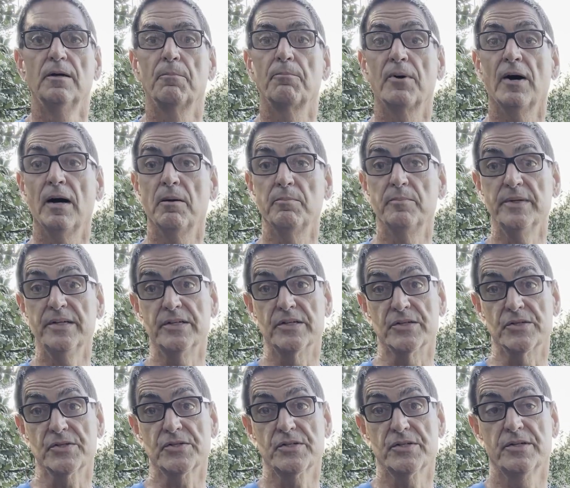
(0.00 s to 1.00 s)
Problem
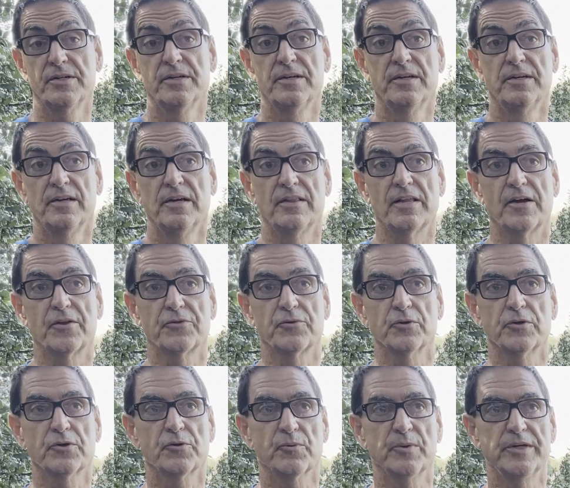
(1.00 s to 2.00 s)
is that
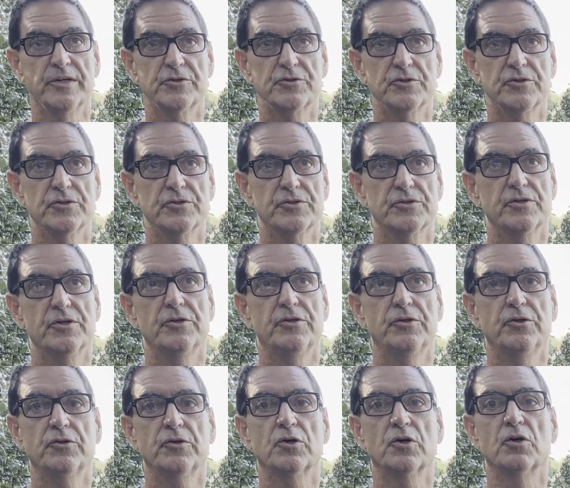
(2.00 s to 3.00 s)
33 inches,
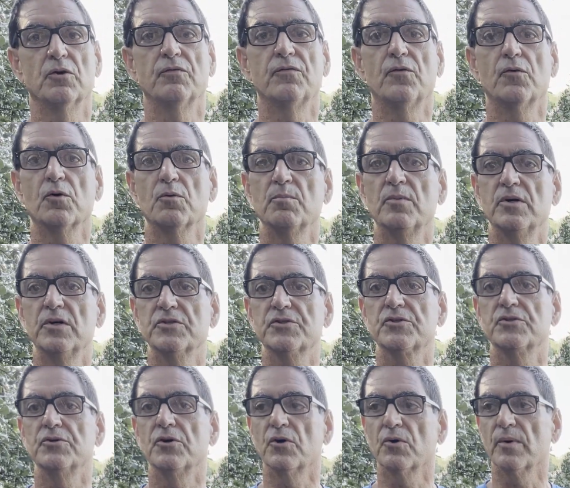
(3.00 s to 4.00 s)
you could go 4
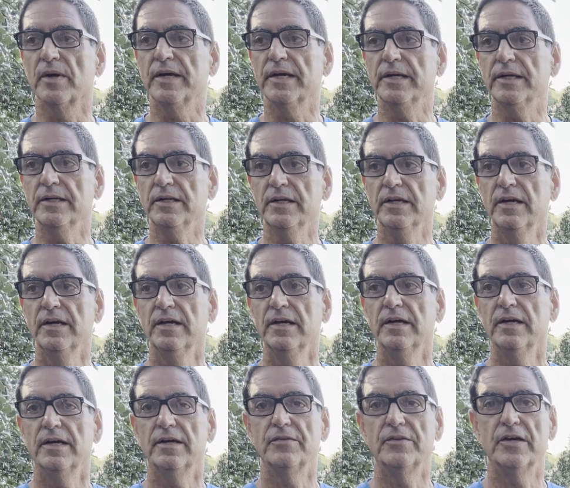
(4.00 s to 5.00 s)
months no rain,
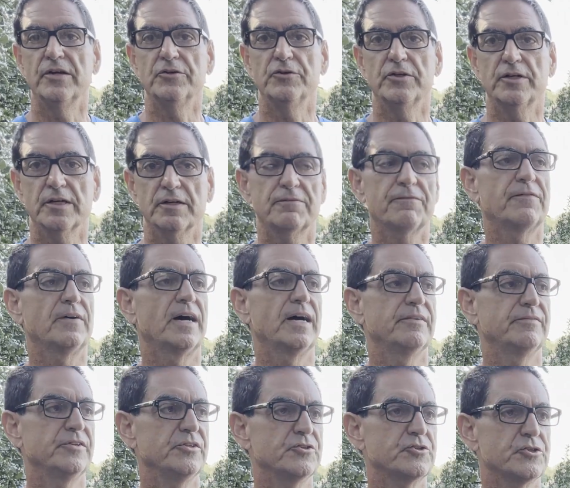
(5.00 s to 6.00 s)
and then you get
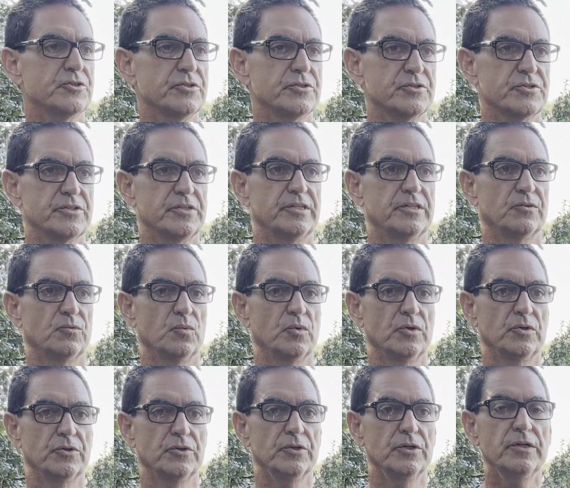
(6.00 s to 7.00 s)
5 inches in
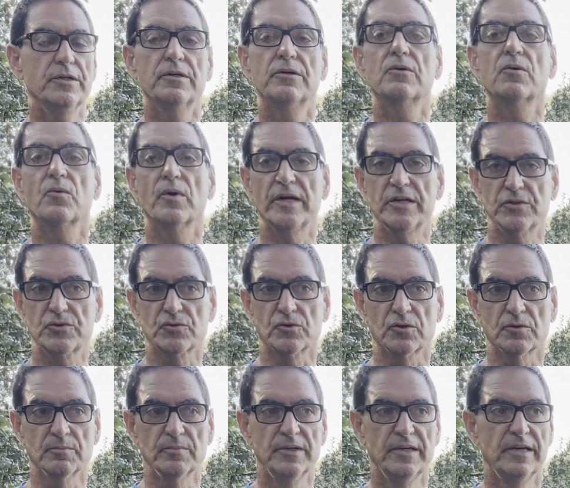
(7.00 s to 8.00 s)
one
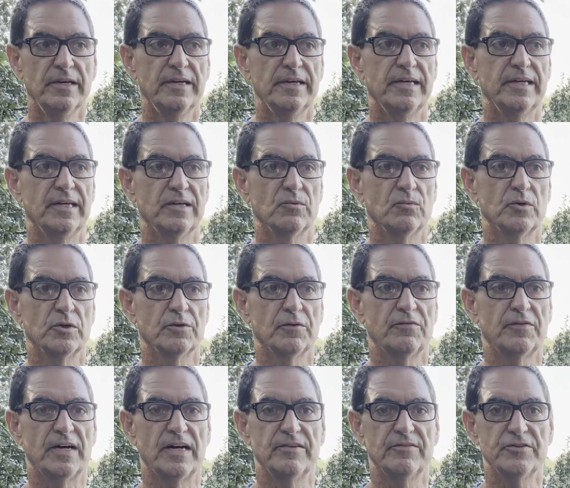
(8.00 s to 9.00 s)
rainstorm. And what if
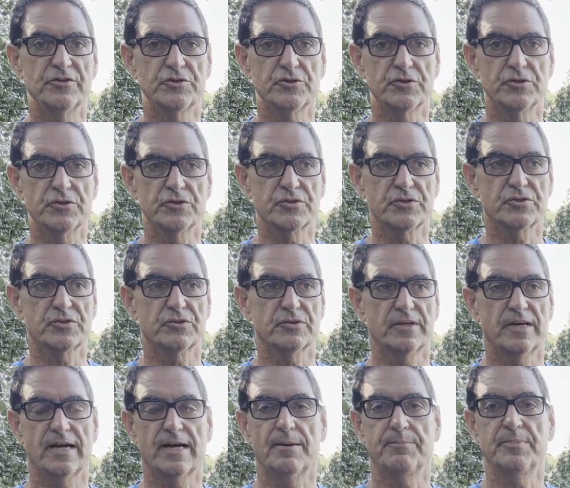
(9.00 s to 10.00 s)
5 inches
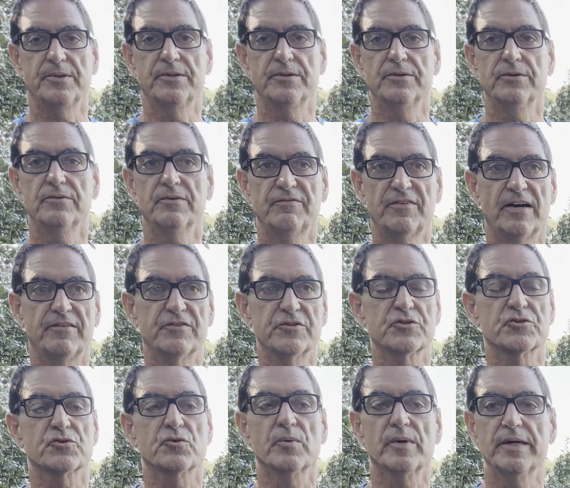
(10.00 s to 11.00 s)
happen? 5
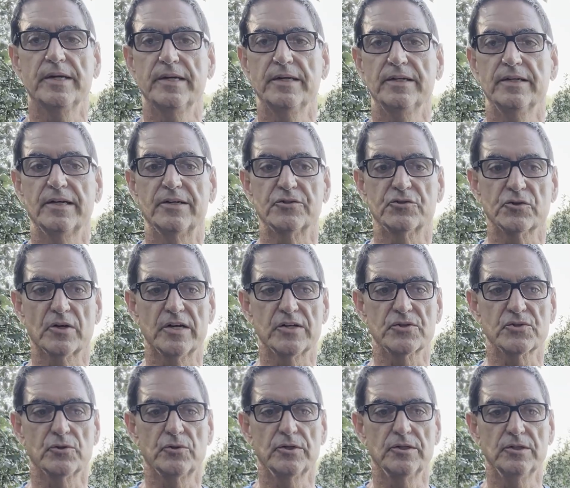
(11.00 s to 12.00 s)
inches of rain on dry
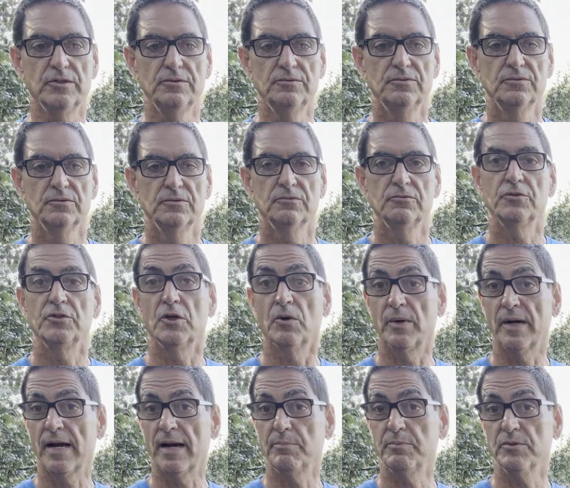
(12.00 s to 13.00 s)
soil,
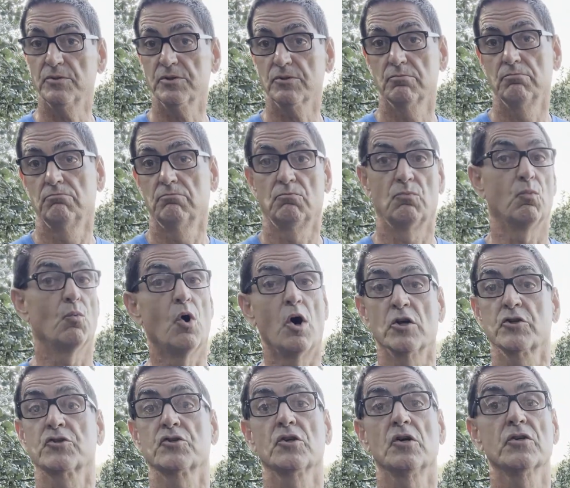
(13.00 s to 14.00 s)
what happens?
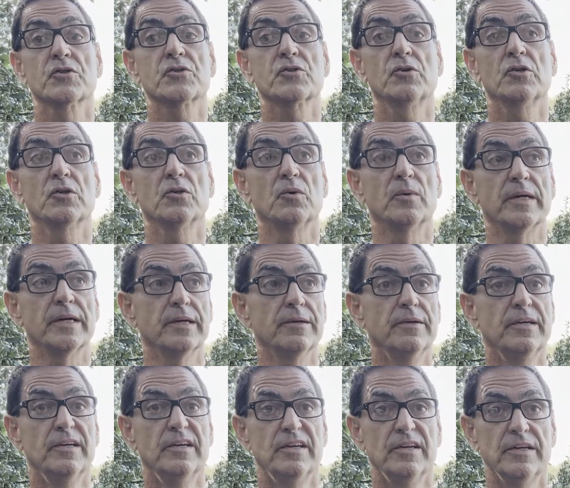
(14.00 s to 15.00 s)
Washes all the soil away.
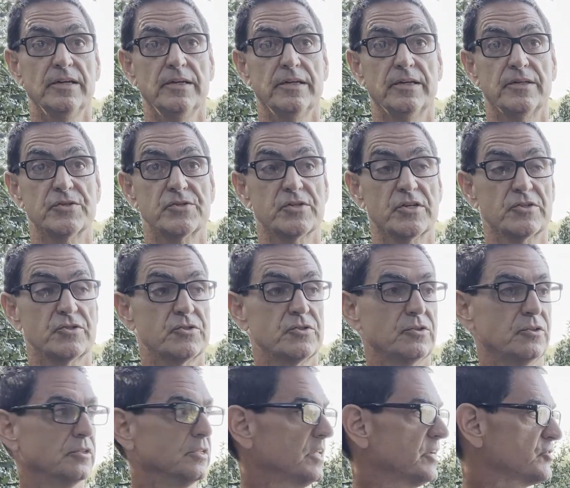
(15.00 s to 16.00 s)
And
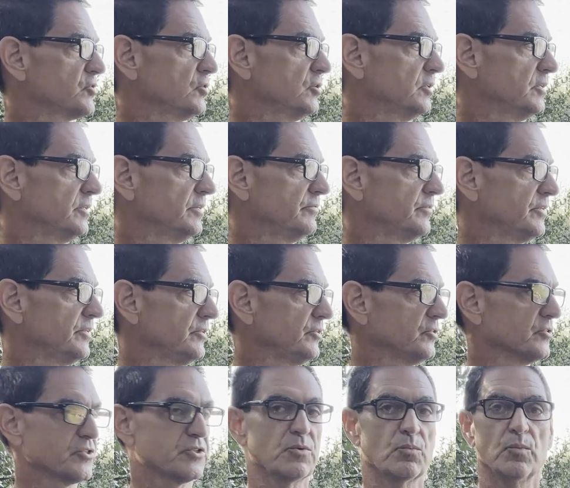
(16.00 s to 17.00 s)
unless you live
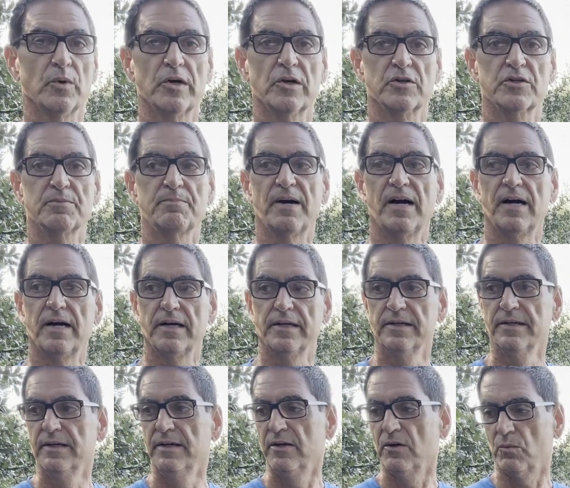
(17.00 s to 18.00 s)
in some rare spot
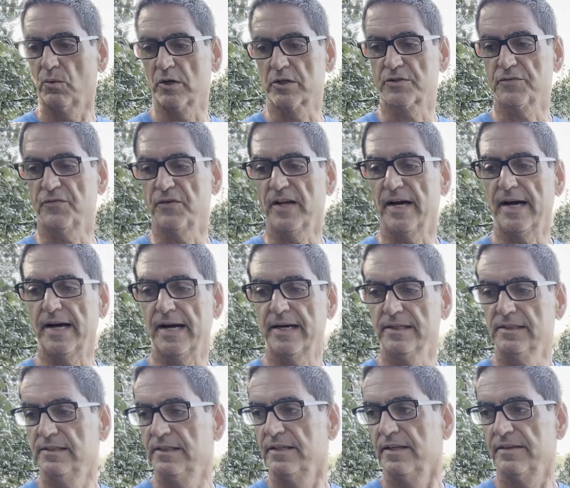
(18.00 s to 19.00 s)
where it's flat,
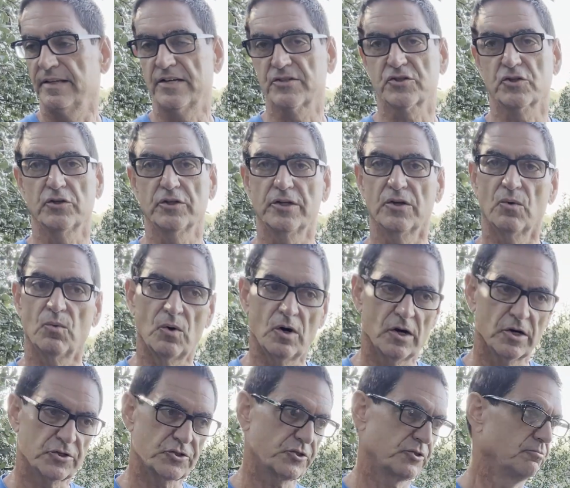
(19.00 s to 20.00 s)
that's going to get
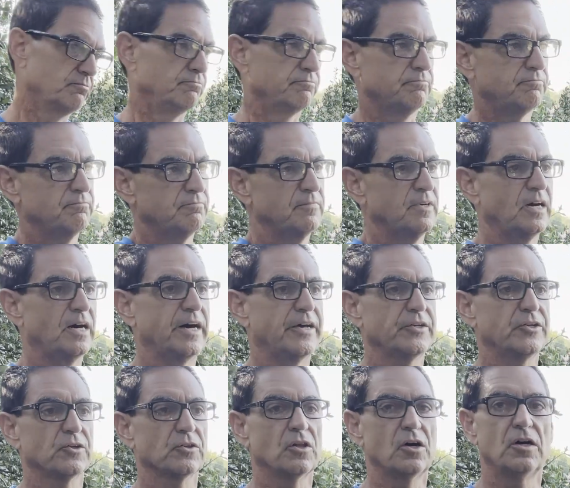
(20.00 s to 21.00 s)
washed out of
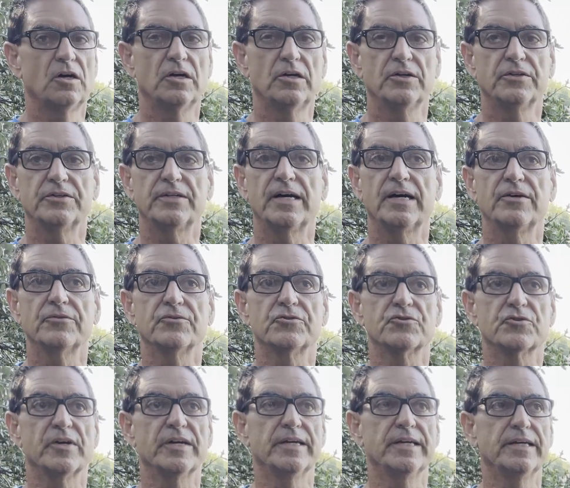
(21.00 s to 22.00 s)
your lawn, down the
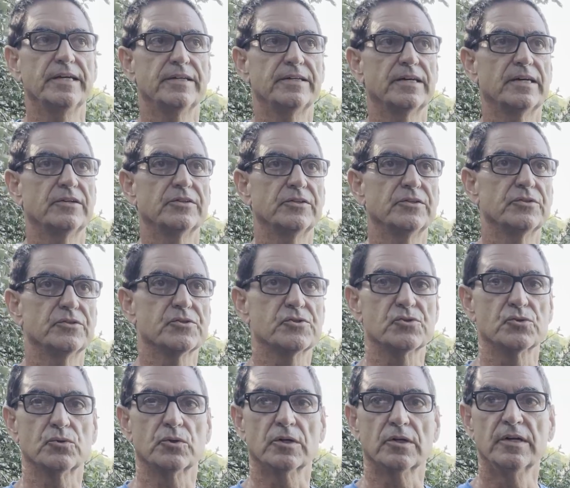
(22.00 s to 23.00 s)
drain, down into the
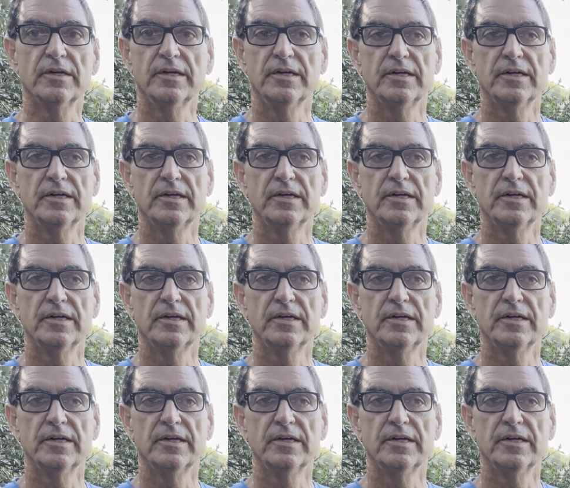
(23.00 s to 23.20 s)
sewer.